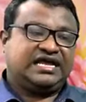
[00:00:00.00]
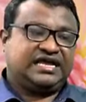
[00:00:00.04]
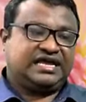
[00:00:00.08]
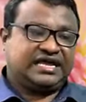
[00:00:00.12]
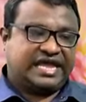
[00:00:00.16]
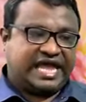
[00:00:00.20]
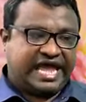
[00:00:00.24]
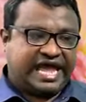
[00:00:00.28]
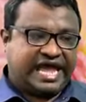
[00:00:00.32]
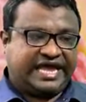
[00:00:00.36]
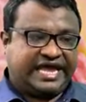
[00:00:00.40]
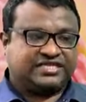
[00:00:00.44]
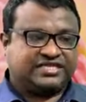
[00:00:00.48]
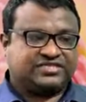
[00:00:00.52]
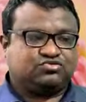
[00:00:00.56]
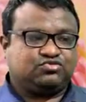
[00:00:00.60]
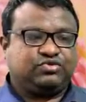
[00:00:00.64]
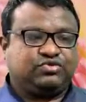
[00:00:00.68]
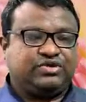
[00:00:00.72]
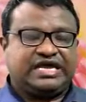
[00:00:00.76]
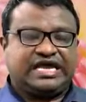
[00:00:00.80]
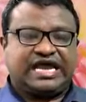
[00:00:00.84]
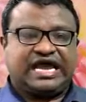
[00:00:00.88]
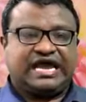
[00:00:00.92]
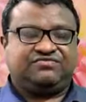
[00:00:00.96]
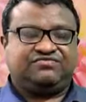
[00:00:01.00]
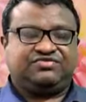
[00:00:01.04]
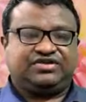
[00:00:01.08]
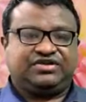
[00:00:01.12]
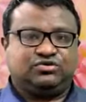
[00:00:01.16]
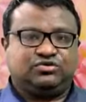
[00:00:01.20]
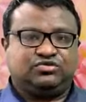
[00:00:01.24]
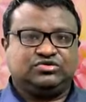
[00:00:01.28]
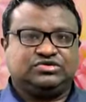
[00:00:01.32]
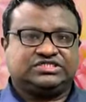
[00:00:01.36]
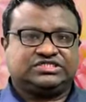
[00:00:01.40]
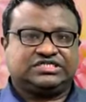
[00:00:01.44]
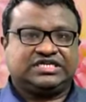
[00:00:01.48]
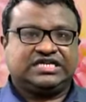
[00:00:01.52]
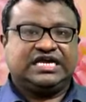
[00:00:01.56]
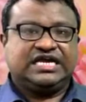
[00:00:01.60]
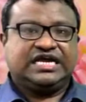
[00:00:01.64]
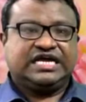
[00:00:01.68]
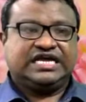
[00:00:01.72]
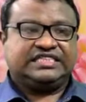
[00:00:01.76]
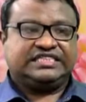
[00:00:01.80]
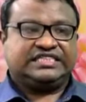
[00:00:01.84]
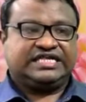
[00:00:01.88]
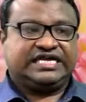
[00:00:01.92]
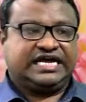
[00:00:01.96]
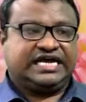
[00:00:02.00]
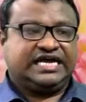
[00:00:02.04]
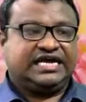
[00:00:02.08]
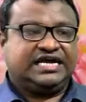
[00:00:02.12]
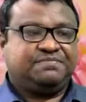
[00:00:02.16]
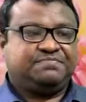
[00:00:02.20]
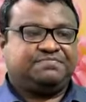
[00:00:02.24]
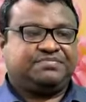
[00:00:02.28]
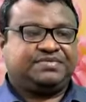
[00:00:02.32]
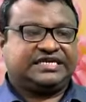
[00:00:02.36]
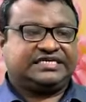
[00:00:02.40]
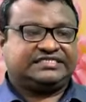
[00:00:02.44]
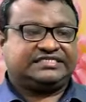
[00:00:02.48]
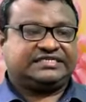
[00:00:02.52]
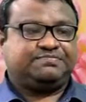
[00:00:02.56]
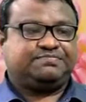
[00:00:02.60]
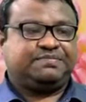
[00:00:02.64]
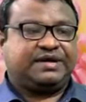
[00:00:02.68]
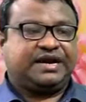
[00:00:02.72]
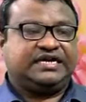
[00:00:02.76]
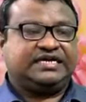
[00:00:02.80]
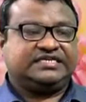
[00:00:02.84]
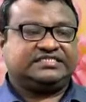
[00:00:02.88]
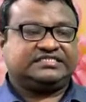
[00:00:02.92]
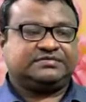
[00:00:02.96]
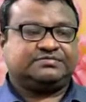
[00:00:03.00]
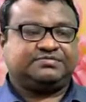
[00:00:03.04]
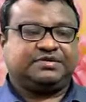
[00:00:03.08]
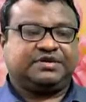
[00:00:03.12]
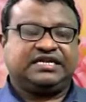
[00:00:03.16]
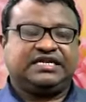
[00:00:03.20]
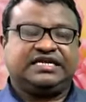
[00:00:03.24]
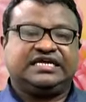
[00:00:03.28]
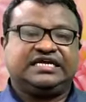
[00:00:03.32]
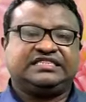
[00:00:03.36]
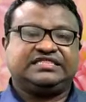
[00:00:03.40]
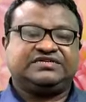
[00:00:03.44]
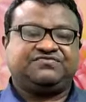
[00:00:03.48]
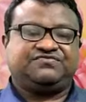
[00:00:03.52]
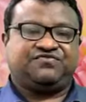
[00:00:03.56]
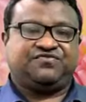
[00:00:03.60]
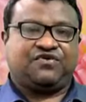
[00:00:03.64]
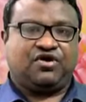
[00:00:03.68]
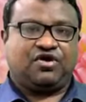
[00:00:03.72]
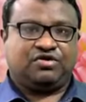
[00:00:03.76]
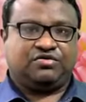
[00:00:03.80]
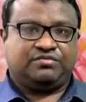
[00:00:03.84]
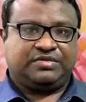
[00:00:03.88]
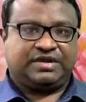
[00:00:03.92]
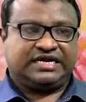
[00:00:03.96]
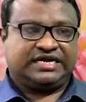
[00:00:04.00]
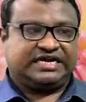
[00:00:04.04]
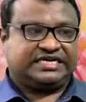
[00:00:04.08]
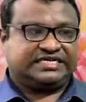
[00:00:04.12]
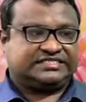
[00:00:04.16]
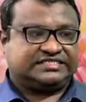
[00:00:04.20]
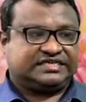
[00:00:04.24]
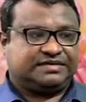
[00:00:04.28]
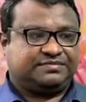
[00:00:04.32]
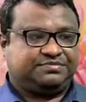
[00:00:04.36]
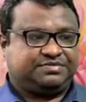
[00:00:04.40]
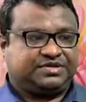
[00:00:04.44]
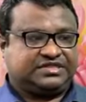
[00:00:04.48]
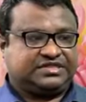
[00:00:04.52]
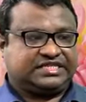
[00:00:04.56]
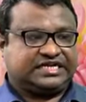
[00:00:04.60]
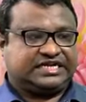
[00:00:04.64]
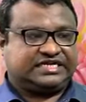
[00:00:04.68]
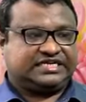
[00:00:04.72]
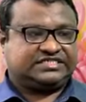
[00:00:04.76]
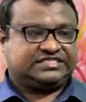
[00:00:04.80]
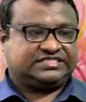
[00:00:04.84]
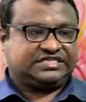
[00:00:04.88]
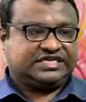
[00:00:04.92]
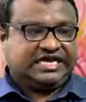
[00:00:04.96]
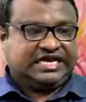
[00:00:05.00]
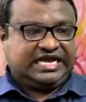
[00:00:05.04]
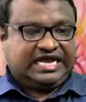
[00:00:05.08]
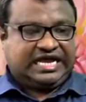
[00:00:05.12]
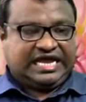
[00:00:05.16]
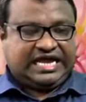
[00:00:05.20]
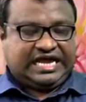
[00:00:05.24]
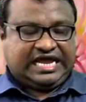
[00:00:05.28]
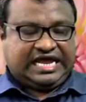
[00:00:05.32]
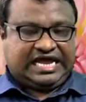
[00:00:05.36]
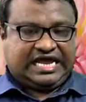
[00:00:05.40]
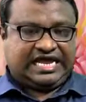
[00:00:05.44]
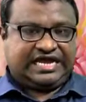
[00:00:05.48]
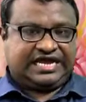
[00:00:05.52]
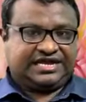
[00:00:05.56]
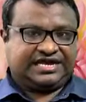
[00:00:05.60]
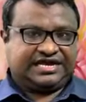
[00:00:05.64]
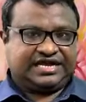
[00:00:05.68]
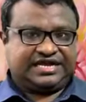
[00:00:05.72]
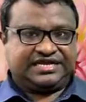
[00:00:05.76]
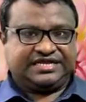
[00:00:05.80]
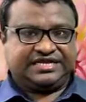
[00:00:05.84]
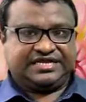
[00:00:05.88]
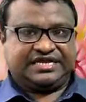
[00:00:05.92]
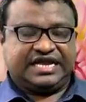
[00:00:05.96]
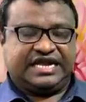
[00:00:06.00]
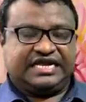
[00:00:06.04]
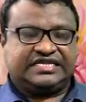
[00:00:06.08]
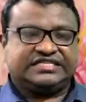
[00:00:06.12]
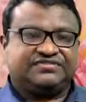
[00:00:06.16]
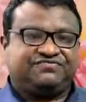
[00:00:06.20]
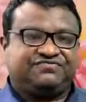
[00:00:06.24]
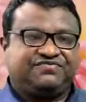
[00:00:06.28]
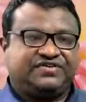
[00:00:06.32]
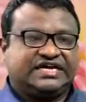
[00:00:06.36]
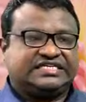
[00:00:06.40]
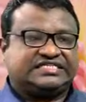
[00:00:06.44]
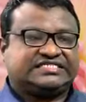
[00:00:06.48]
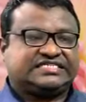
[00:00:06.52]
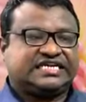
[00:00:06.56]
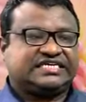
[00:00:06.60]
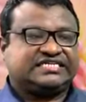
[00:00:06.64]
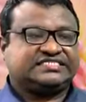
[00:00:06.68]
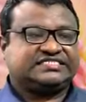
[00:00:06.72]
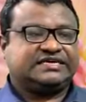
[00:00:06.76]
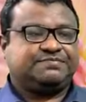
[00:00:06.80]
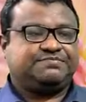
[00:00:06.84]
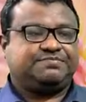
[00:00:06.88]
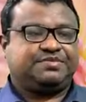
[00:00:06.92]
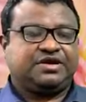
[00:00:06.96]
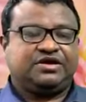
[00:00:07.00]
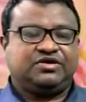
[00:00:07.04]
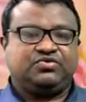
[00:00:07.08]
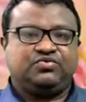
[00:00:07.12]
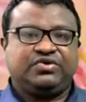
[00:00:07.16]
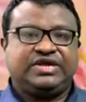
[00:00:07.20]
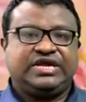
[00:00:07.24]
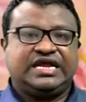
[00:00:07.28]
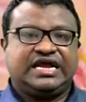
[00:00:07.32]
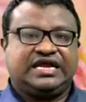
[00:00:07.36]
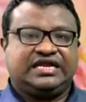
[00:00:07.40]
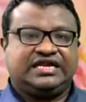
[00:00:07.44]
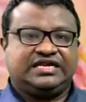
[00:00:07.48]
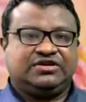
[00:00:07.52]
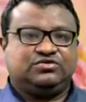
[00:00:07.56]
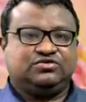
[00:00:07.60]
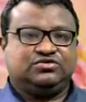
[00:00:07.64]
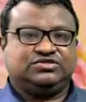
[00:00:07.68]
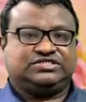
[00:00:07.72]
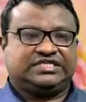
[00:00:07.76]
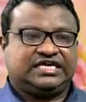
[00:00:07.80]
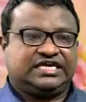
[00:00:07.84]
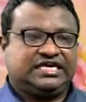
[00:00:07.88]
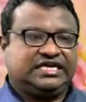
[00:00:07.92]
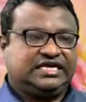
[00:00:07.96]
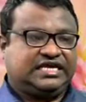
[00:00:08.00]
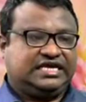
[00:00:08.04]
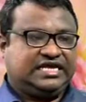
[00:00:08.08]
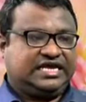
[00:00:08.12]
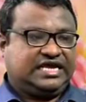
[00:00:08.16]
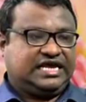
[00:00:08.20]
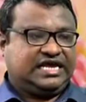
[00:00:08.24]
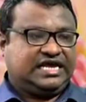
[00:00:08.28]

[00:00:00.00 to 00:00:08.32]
as we have used the present participle in the former example. That is, at the first example we are using